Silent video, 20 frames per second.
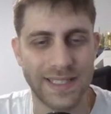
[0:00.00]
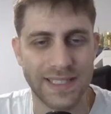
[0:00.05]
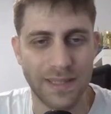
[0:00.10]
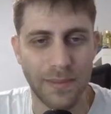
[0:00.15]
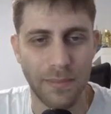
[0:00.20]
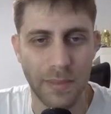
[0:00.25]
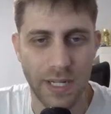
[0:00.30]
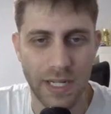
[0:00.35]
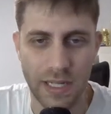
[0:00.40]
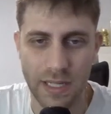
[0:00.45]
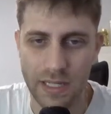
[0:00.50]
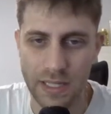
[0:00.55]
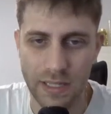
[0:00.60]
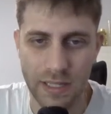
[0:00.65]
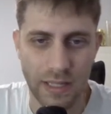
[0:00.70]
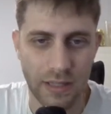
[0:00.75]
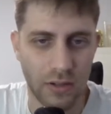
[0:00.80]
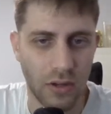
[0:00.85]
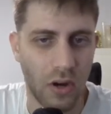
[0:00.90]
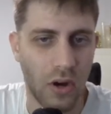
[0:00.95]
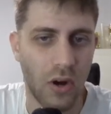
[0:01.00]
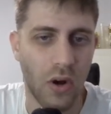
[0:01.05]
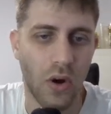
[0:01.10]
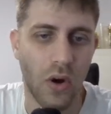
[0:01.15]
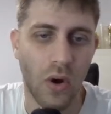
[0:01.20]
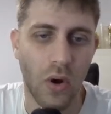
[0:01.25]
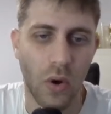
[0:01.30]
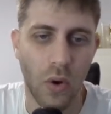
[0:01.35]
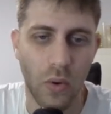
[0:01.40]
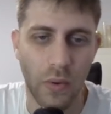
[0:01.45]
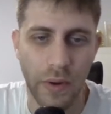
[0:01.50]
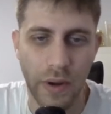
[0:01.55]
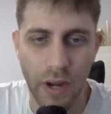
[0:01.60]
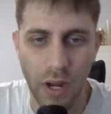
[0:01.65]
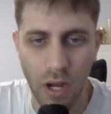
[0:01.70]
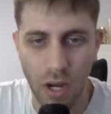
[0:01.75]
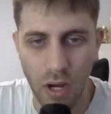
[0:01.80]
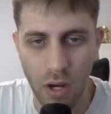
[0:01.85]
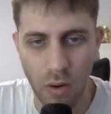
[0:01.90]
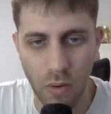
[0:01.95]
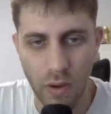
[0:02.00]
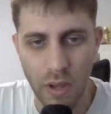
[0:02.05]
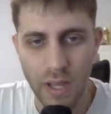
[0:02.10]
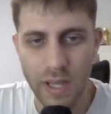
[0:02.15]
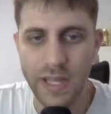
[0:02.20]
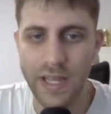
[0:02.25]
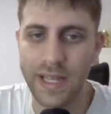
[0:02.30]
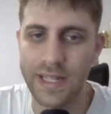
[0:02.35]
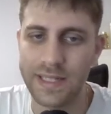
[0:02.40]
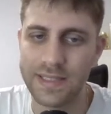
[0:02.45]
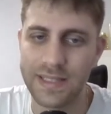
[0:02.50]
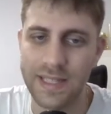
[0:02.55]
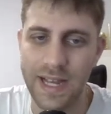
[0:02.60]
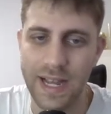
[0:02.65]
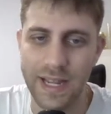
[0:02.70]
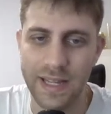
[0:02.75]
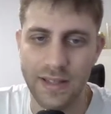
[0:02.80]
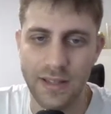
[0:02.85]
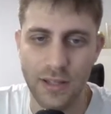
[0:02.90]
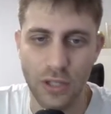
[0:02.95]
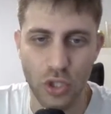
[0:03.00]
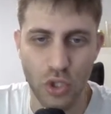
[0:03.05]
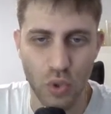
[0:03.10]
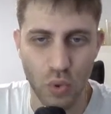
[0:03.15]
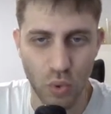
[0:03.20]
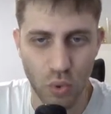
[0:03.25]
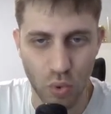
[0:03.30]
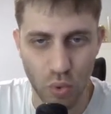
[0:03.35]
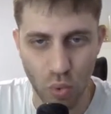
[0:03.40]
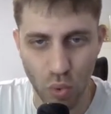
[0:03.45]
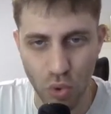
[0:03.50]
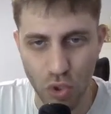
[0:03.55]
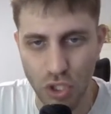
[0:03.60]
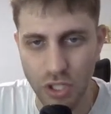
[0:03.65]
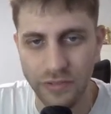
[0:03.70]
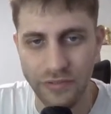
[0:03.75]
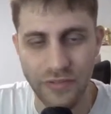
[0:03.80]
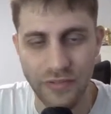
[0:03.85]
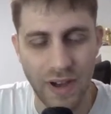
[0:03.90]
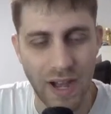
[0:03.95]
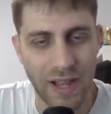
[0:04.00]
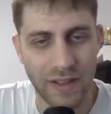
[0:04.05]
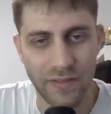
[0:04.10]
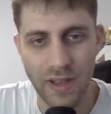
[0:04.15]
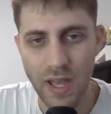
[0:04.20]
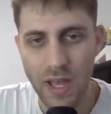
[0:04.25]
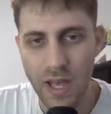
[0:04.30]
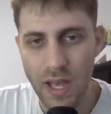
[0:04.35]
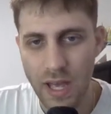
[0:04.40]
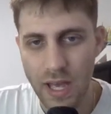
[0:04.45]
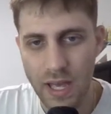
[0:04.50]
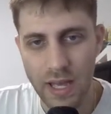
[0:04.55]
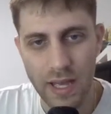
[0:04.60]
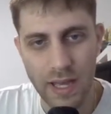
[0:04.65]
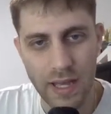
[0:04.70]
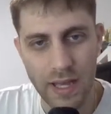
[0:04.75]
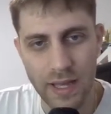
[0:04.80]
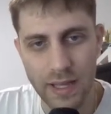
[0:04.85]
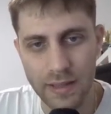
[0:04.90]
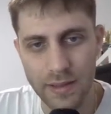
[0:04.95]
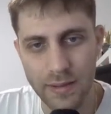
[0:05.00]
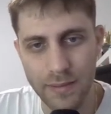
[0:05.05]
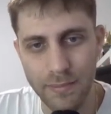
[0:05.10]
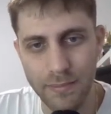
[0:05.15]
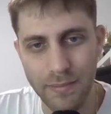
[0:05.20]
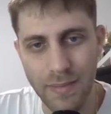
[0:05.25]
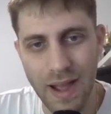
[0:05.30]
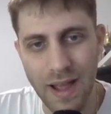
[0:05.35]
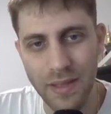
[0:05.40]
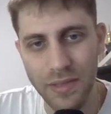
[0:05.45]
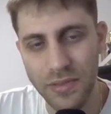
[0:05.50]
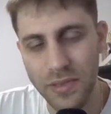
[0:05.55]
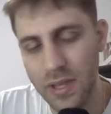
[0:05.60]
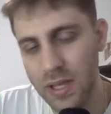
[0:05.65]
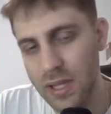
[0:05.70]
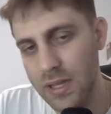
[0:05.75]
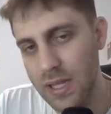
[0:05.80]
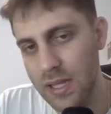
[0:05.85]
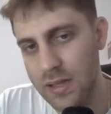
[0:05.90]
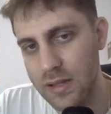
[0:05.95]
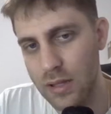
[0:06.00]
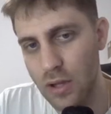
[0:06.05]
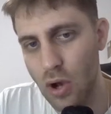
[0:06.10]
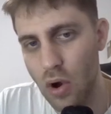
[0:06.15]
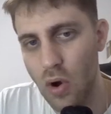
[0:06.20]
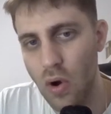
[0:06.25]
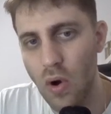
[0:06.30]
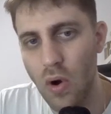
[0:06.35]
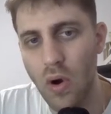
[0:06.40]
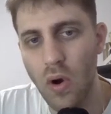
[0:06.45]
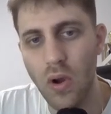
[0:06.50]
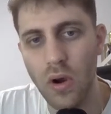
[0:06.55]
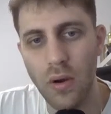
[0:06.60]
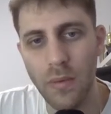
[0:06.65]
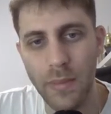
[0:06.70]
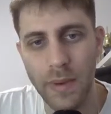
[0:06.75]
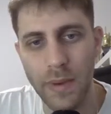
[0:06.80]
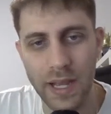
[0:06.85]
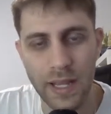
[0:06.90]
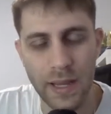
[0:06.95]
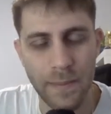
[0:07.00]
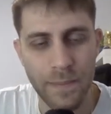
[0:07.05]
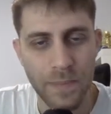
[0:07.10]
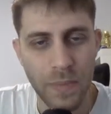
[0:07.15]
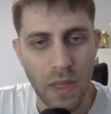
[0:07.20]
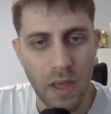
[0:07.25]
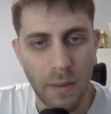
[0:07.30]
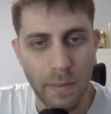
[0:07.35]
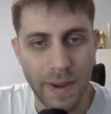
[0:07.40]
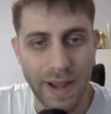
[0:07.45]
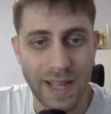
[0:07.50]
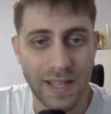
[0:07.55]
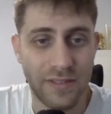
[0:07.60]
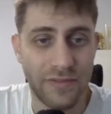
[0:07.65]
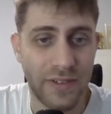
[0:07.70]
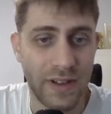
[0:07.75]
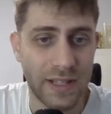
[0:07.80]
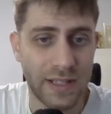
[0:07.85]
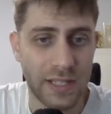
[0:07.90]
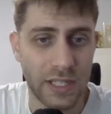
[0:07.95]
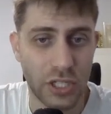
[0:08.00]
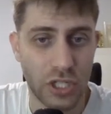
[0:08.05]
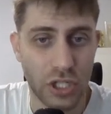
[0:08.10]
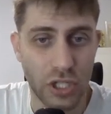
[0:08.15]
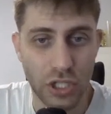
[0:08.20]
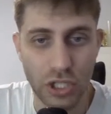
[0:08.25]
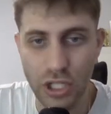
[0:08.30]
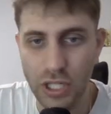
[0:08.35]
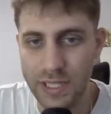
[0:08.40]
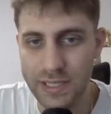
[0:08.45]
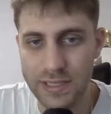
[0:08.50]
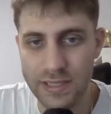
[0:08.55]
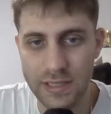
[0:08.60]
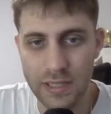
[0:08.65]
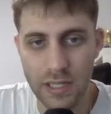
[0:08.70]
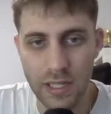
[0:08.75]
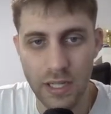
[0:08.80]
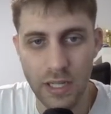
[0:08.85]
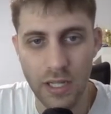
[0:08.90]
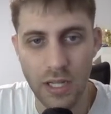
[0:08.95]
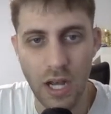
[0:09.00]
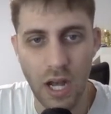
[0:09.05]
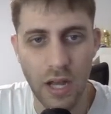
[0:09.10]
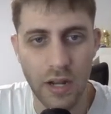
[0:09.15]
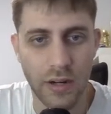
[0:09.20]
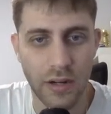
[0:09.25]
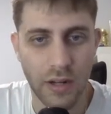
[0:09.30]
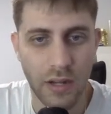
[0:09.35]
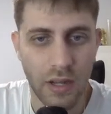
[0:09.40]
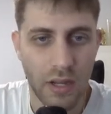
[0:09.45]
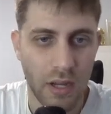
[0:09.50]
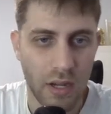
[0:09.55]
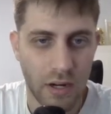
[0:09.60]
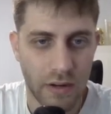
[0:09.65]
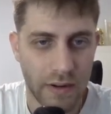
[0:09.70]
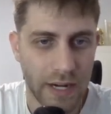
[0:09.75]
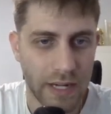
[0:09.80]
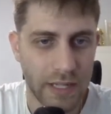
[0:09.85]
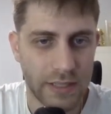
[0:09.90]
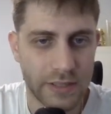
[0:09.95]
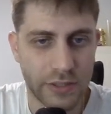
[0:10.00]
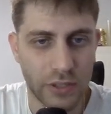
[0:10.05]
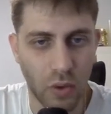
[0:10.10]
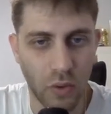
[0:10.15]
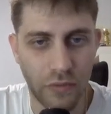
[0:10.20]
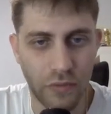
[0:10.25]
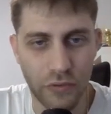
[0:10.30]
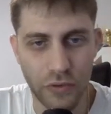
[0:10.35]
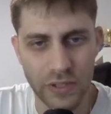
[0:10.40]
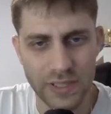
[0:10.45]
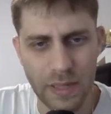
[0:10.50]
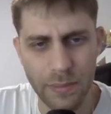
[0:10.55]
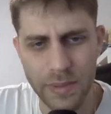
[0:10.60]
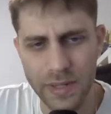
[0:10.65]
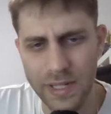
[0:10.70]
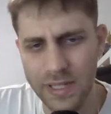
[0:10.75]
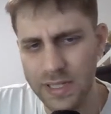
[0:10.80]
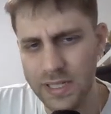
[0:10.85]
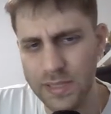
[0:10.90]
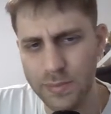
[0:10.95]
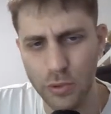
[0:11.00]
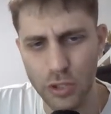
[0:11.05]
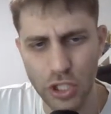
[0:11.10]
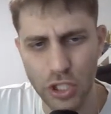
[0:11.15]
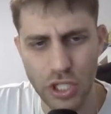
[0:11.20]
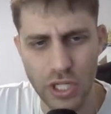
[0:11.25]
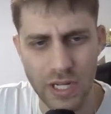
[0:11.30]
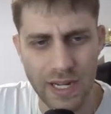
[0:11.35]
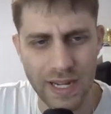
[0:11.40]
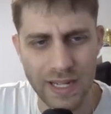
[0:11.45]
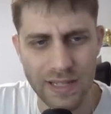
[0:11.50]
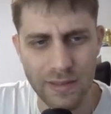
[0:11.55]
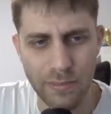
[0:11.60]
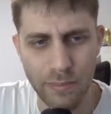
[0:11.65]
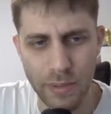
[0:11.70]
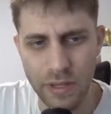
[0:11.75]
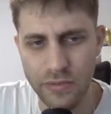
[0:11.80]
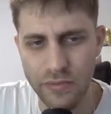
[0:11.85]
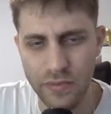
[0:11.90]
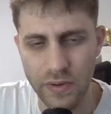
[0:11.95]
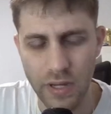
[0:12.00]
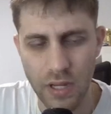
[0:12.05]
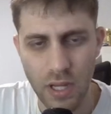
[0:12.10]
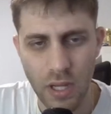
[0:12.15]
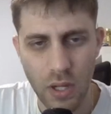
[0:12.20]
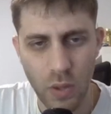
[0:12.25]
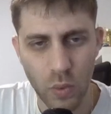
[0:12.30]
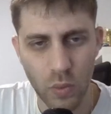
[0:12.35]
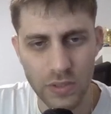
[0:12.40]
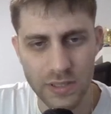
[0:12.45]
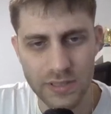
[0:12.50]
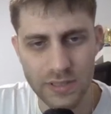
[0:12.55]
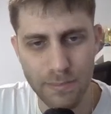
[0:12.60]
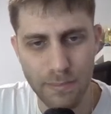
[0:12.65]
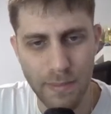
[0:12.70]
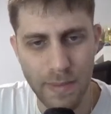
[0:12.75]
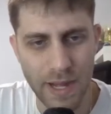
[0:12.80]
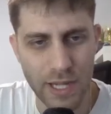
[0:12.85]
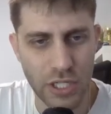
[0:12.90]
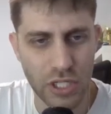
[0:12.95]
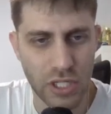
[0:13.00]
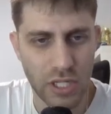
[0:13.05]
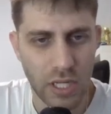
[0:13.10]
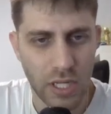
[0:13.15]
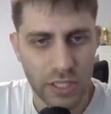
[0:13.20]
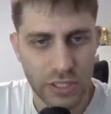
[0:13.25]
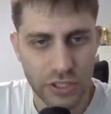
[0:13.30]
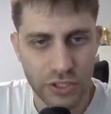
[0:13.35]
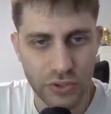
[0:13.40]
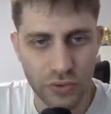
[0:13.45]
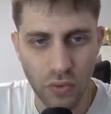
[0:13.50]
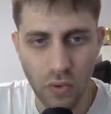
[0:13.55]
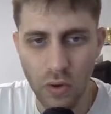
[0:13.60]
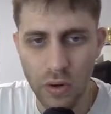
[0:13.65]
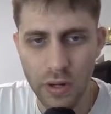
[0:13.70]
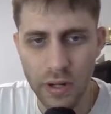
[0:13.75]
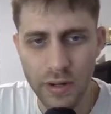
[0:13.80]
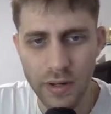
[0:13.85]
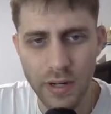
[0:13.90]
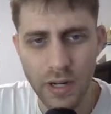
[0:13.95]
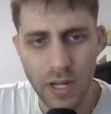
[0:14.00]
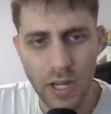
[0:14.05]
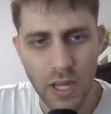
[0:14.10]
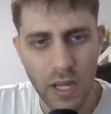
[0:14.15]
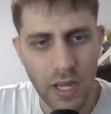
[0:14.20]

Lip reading: immediately that, oh no, he has knight to g5, and I think that all my advantage just gone, right? So for example, in this position, knight b3 was much stronger.